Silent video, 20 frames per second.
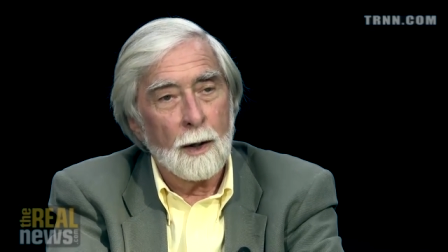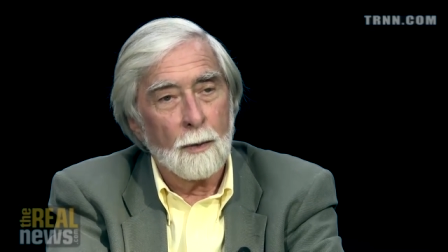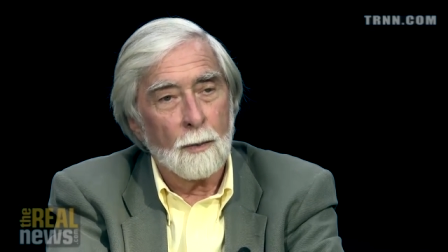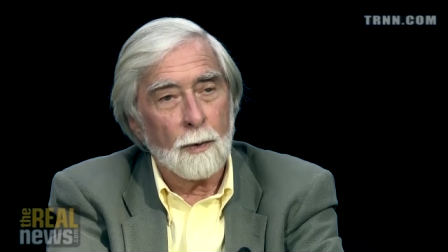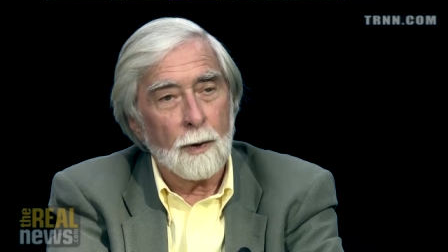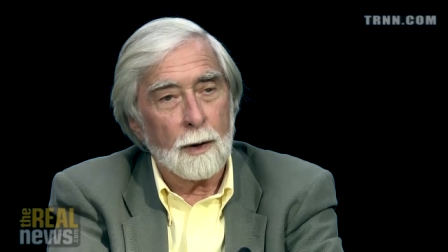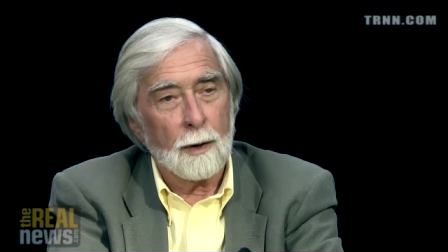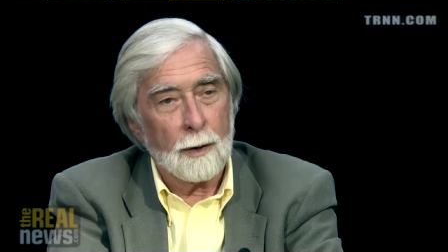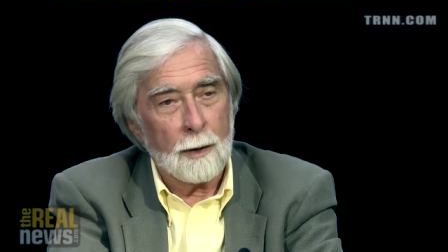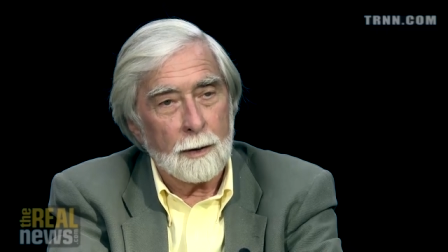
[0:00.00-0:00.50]

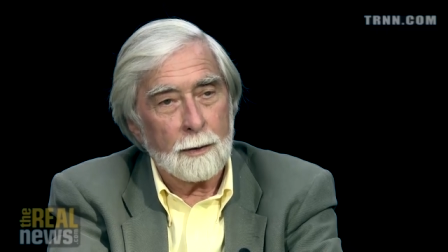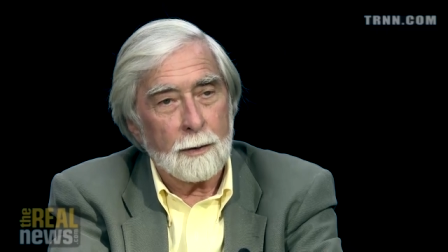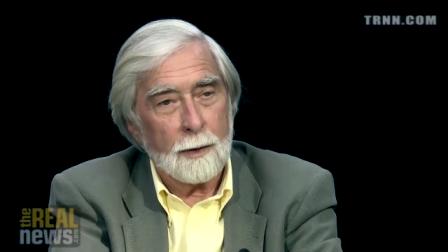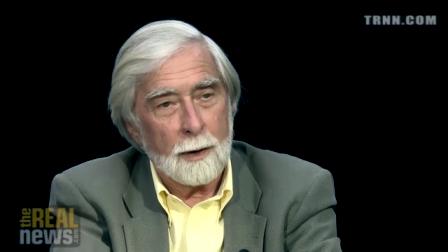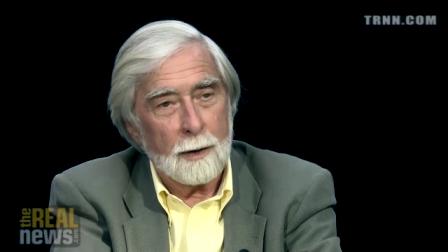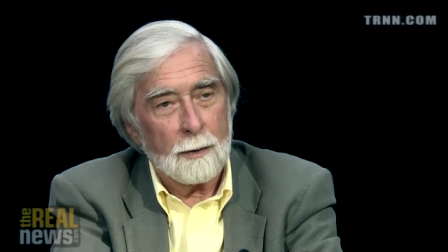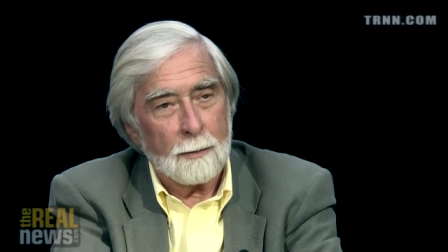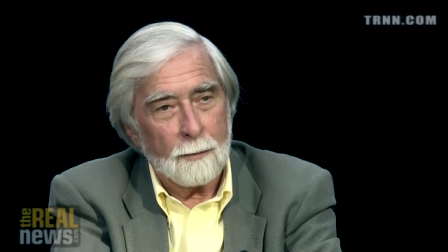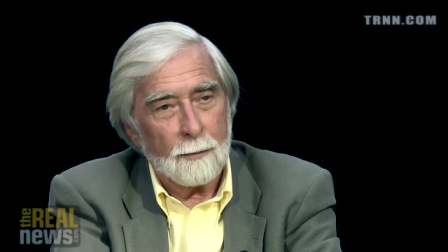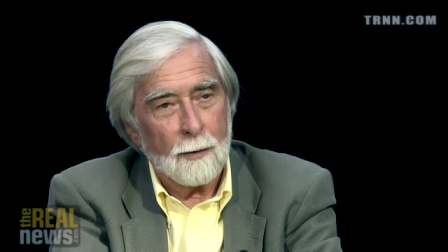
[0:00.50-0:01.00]
where
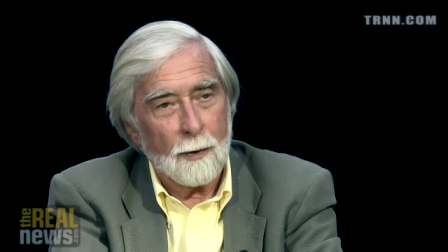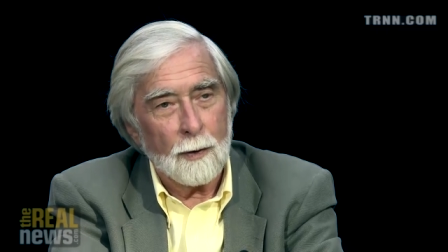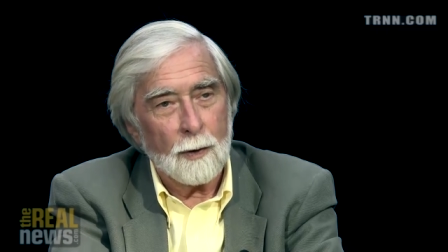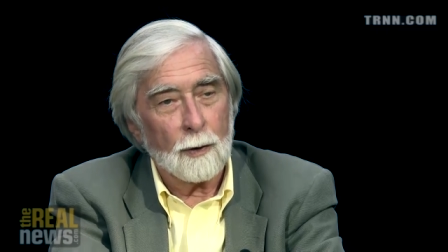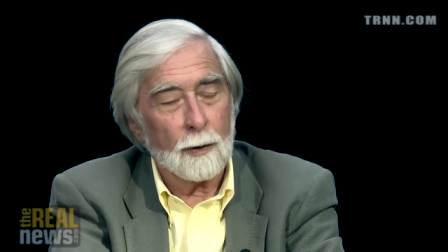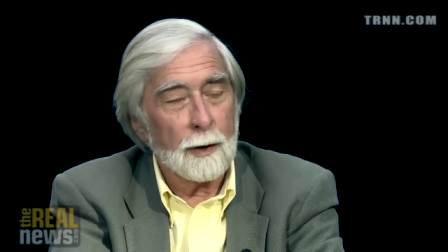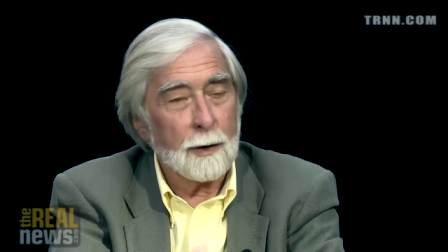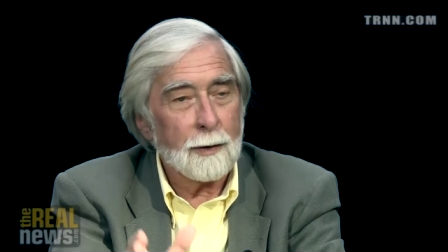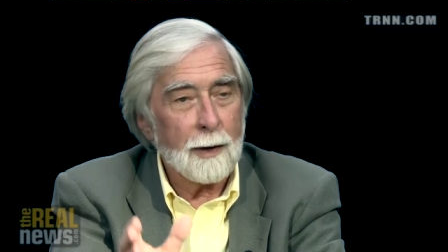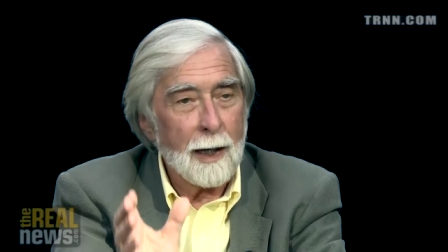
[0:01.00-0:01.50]
they, very
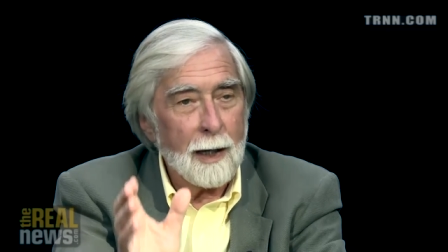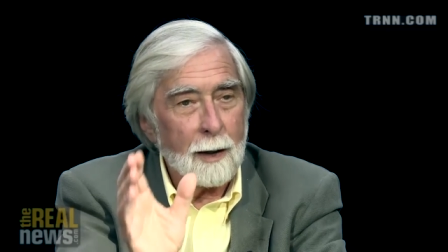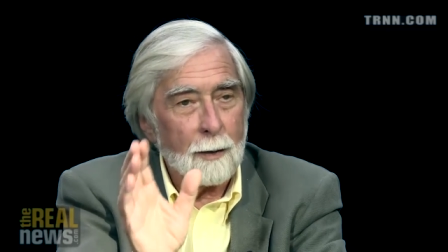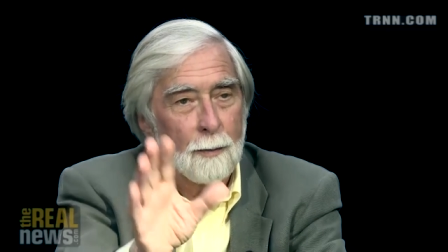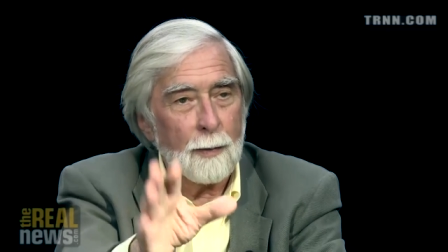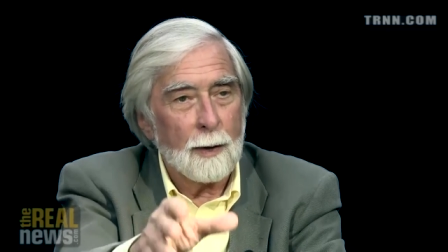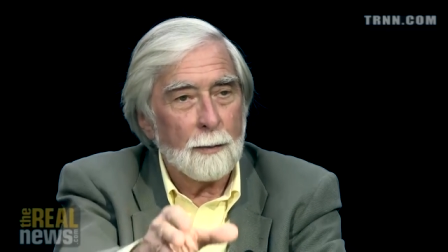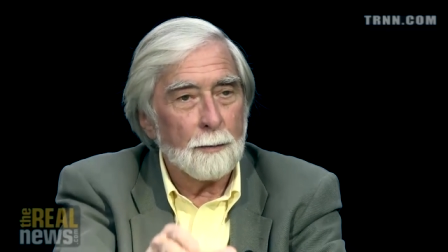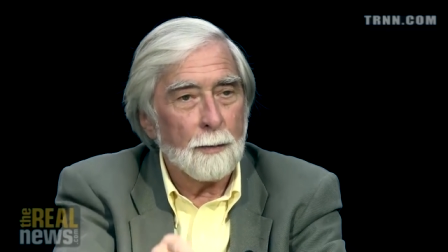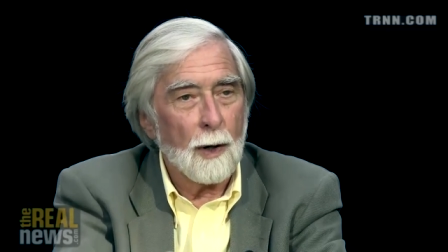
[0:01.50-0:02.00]
early, and they
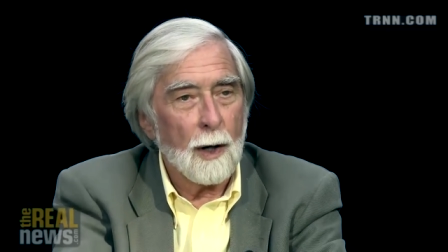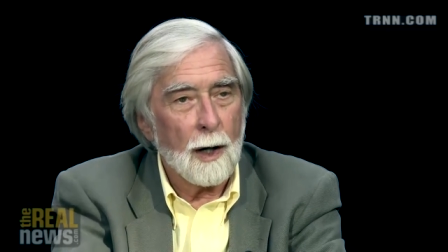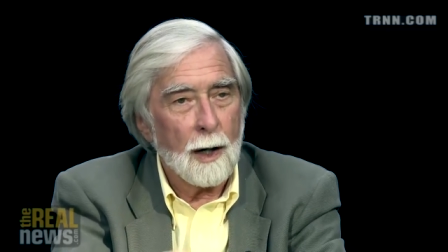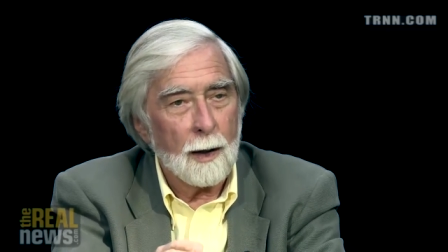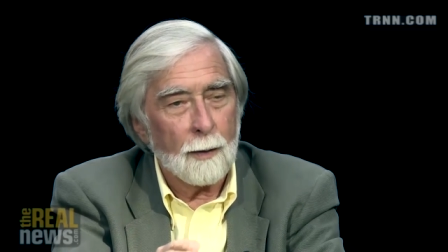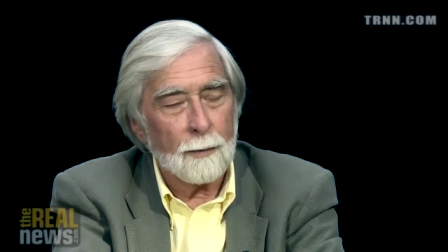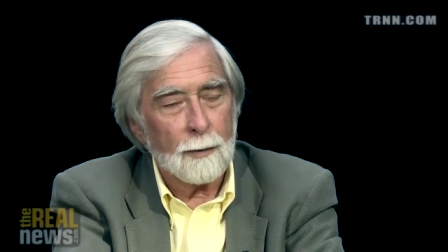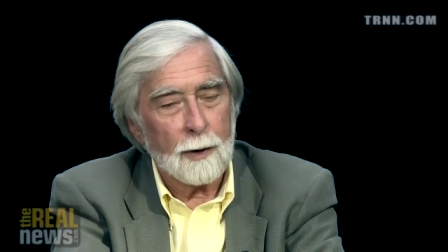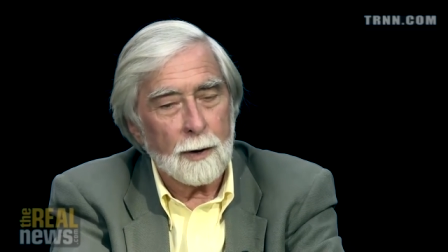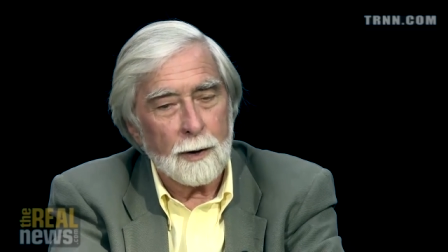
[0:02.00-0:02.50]
had been
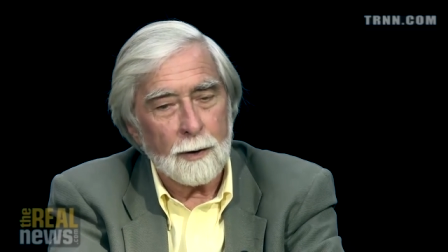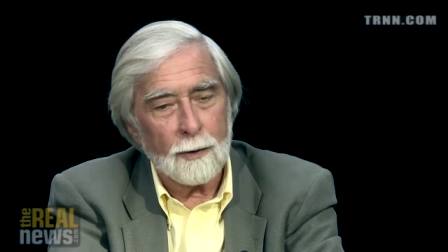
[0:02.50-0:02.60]
bombed and